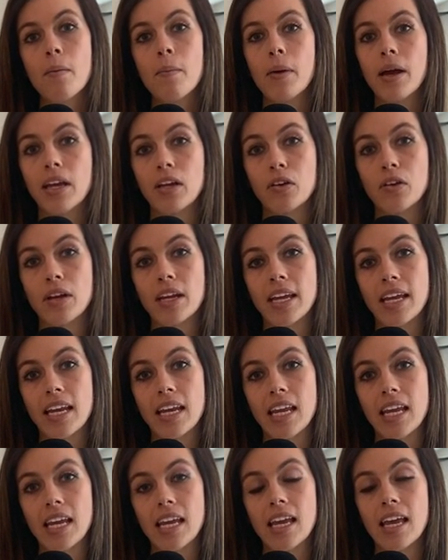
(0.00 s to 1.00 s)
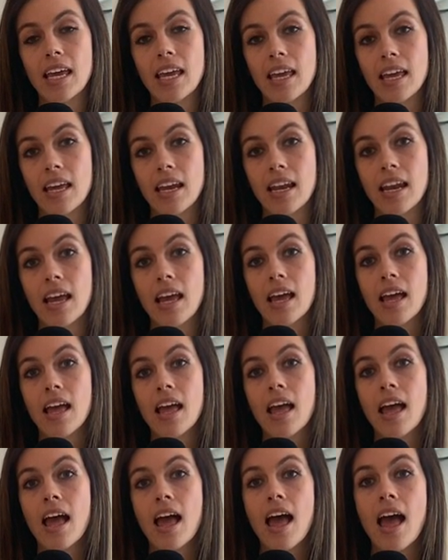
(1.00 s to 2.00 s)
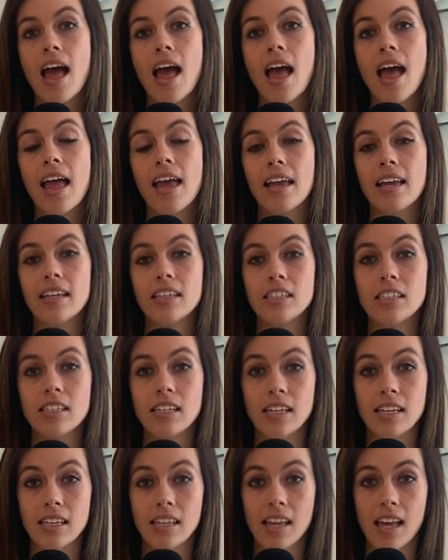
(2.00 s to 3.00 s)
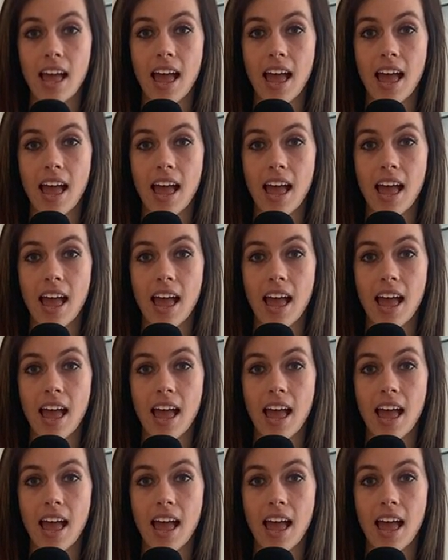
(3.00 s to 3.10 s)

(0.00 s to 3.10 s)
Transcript: by creating an Asia